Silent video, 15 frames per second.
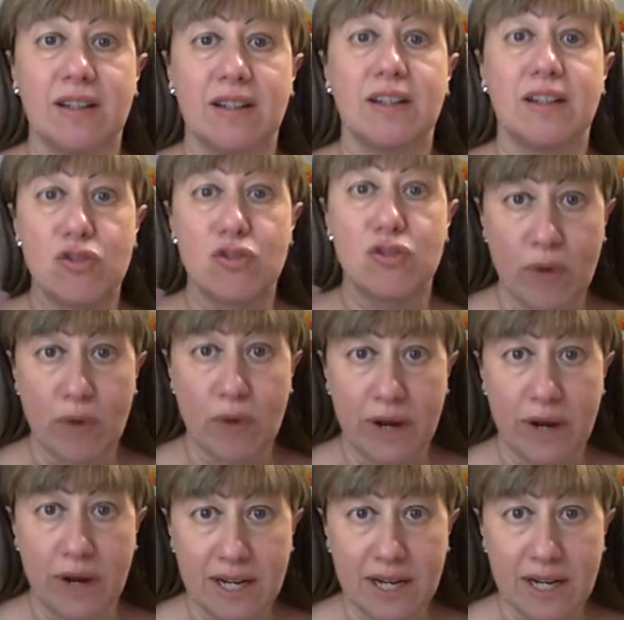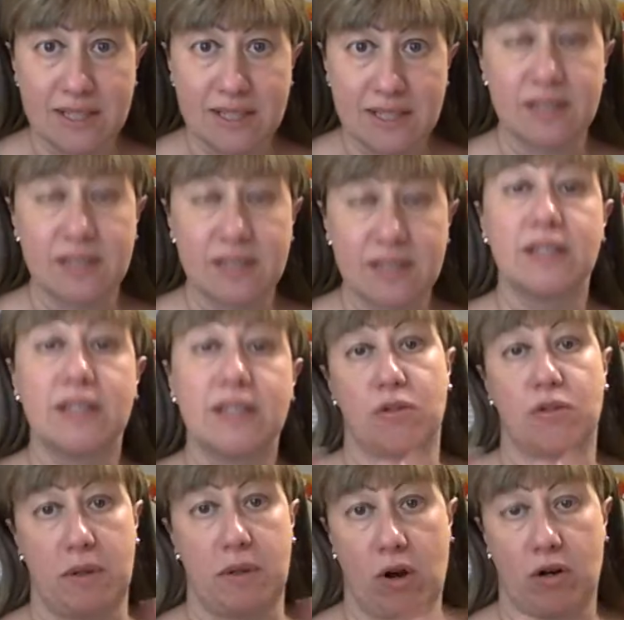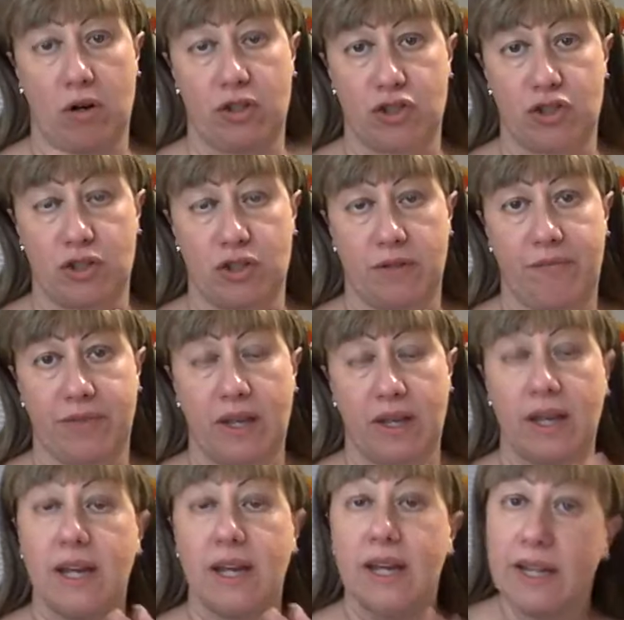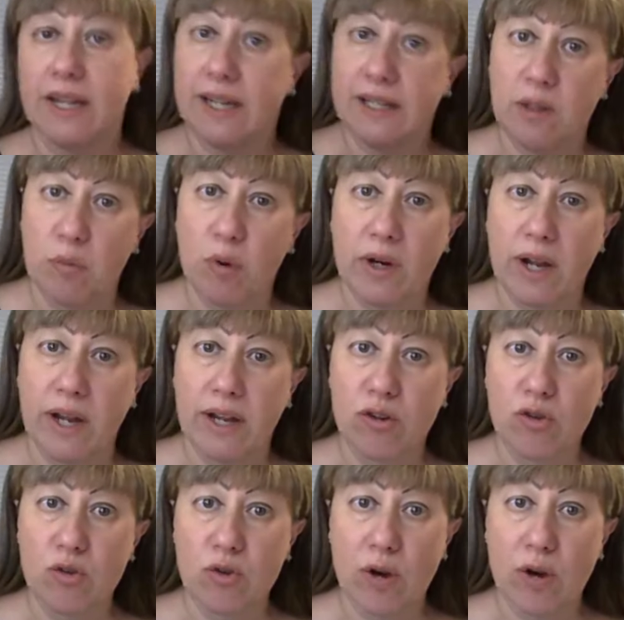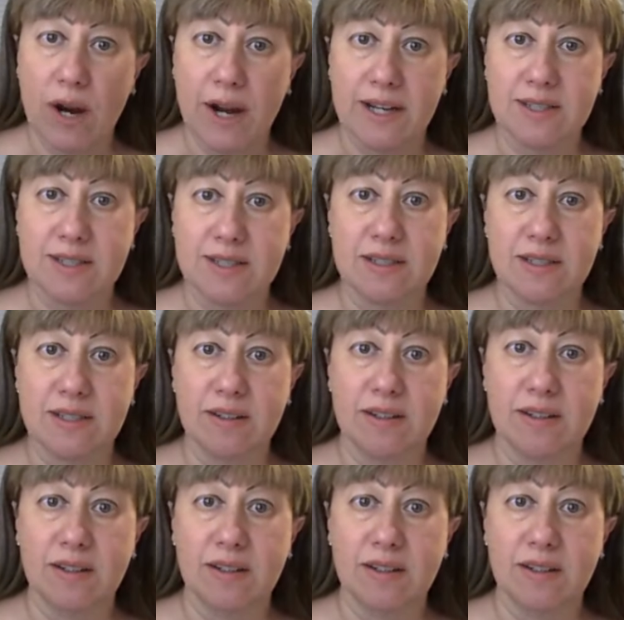traits need to be polished in the book Hail Christ,